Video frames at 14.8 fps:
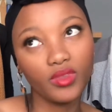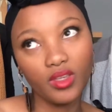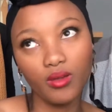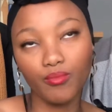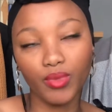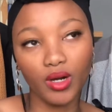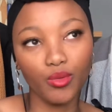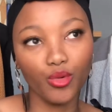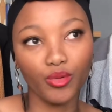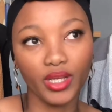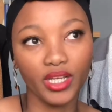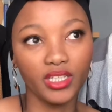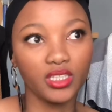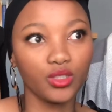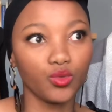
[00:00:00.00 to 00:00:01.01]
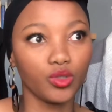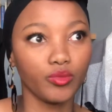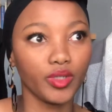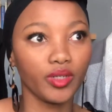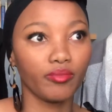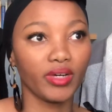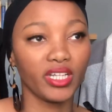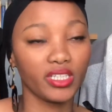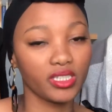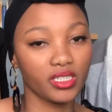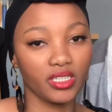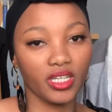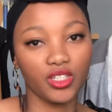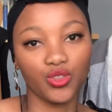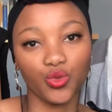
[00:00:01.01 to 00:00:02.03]
Barbara McKenzie Woman, Mother's Day
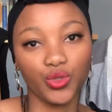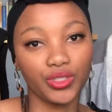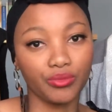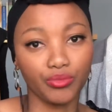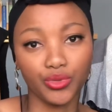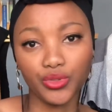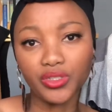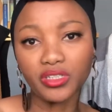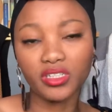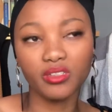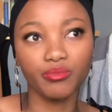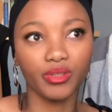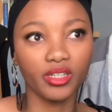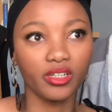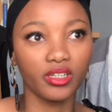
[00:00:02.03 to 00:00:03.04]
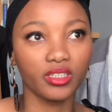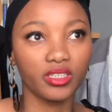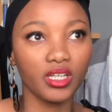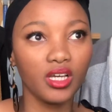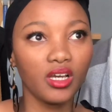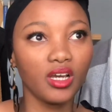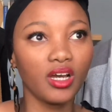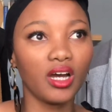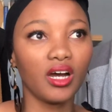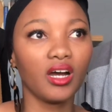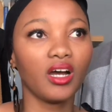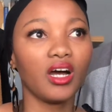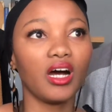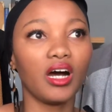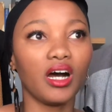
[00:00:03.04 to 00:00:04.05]
is always important because
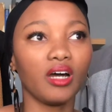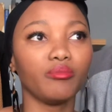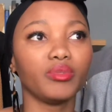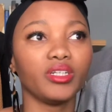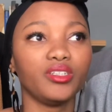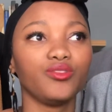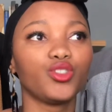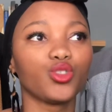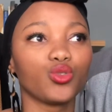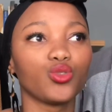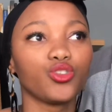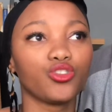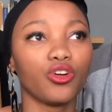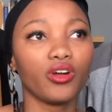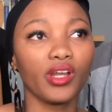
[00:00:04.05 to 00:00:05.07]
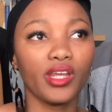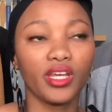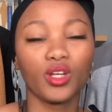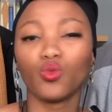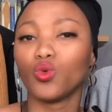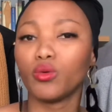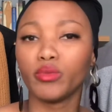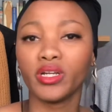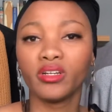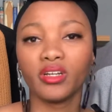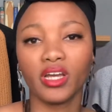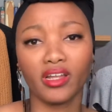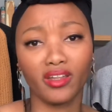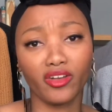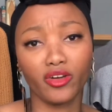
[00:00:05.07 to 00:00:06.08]
I believe so strongly in women
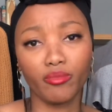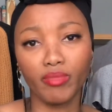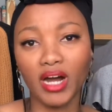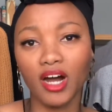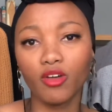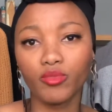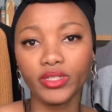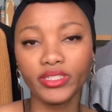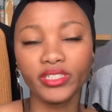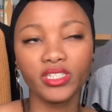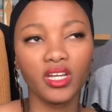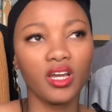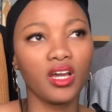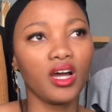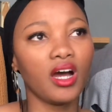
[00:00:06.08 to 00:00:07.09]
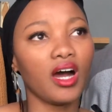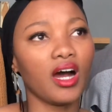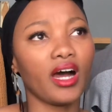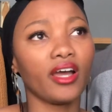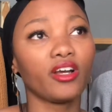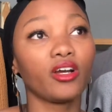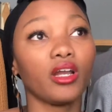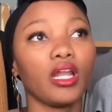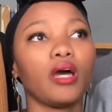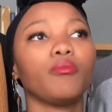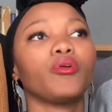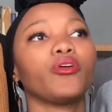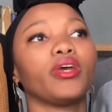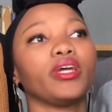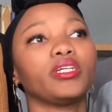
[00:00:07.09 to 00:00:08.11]
and their empowerment. I
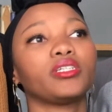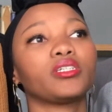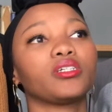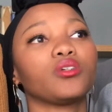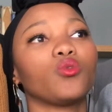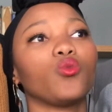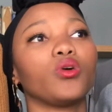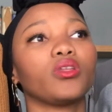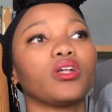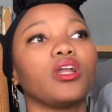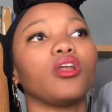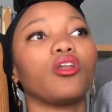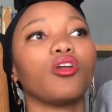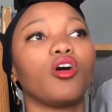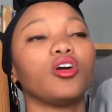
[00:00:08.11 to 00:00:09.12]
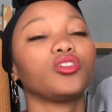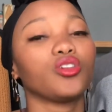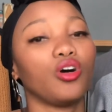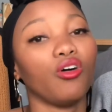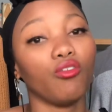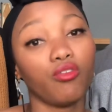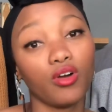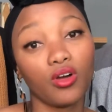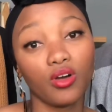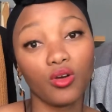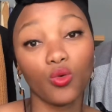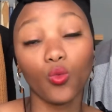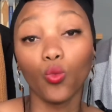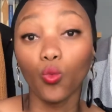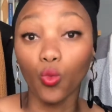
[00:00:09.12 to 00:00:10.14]
collaborate with a lot of
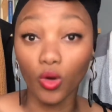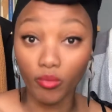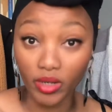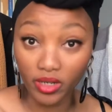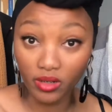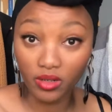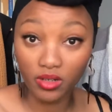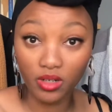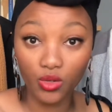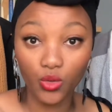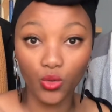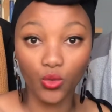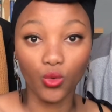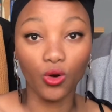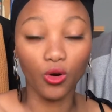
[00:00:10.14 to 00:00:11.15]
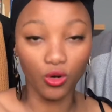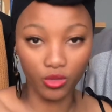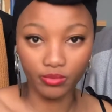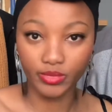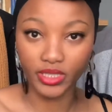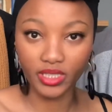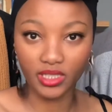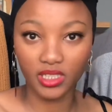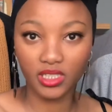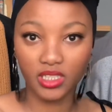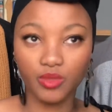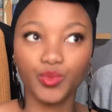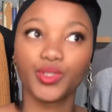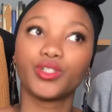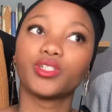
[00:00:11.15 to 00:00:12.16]
women who own businesses
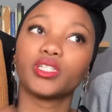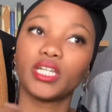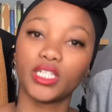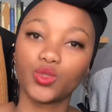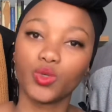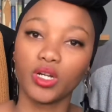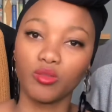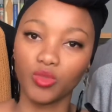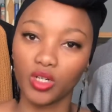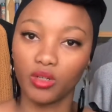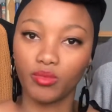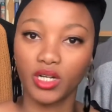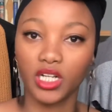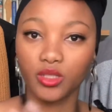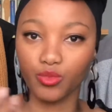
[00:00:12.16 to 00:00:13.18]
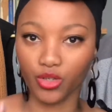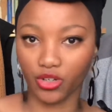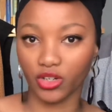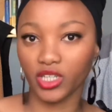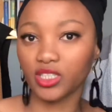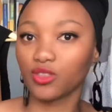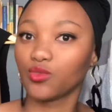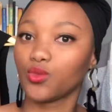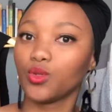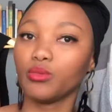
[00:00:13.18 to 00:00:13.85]
because that's what I'm all about, progressive women.